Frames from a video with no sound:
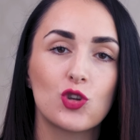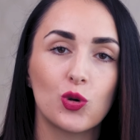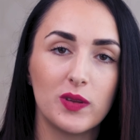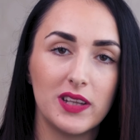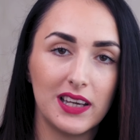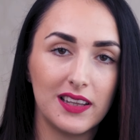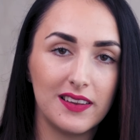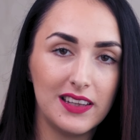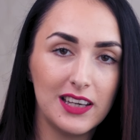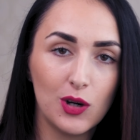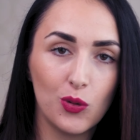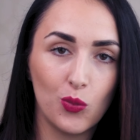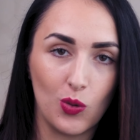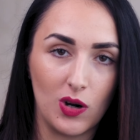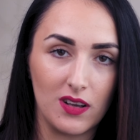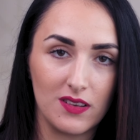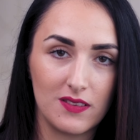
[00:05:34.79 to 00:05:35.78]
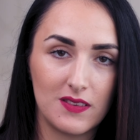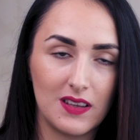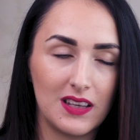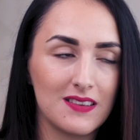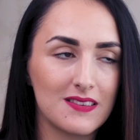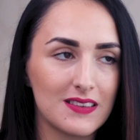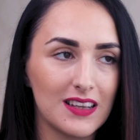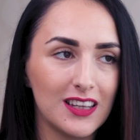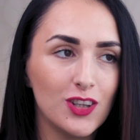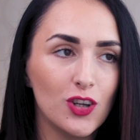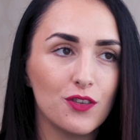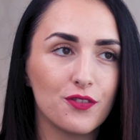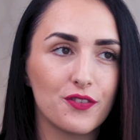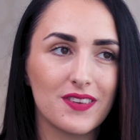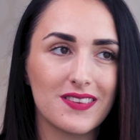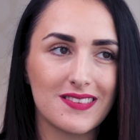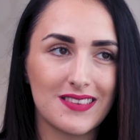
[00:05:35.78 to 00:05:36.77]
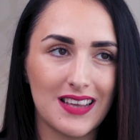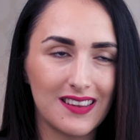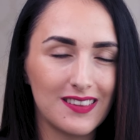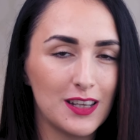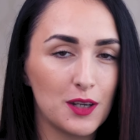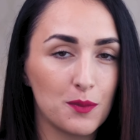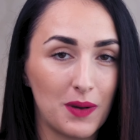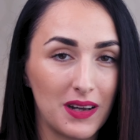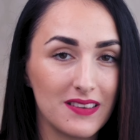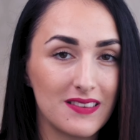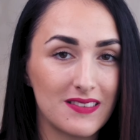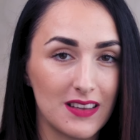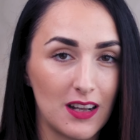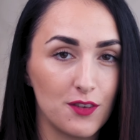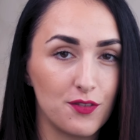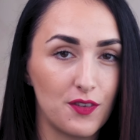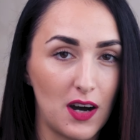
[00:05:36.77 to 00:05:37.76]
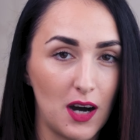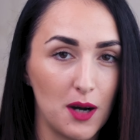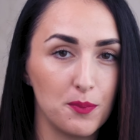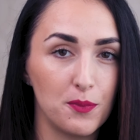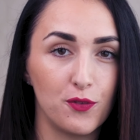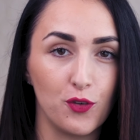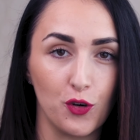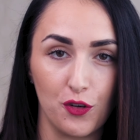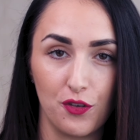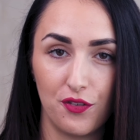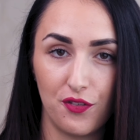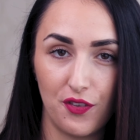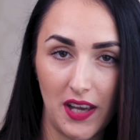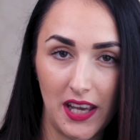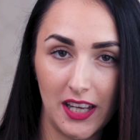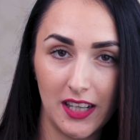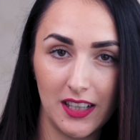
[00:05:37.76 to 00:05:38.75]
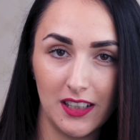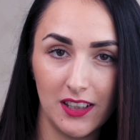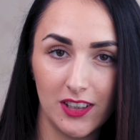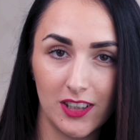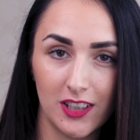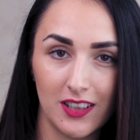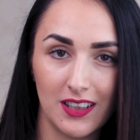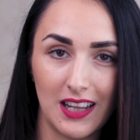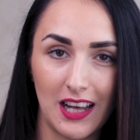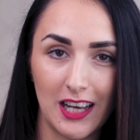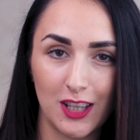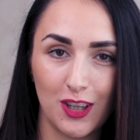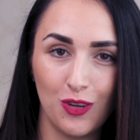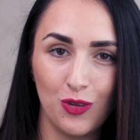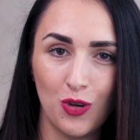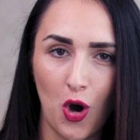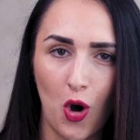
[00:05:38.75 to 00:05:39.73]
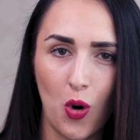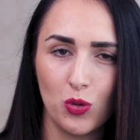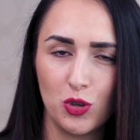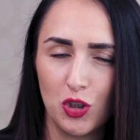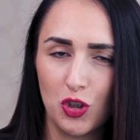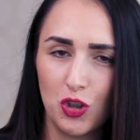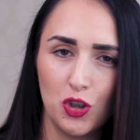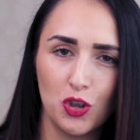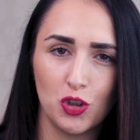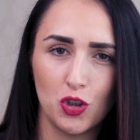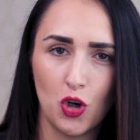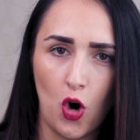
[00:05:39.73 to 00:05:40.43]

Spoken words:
the idea was, instead of setting myself up for failure, like, the good